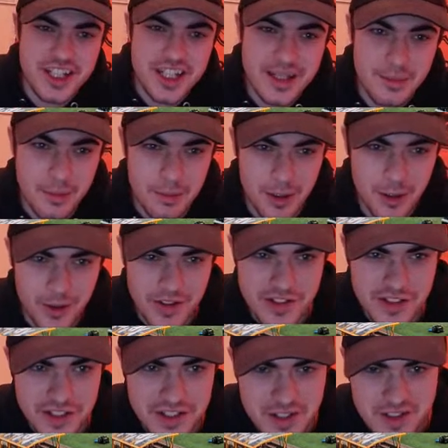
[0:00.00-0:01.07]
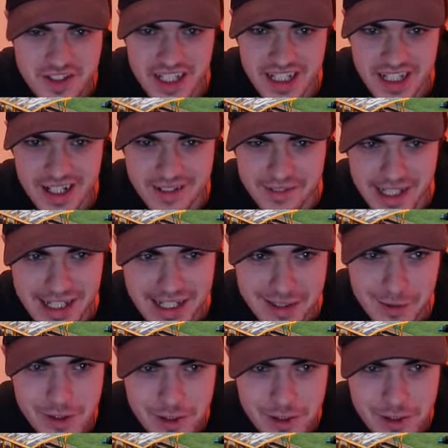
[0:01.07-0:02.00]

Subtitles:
him and Morris. You could say they're having that little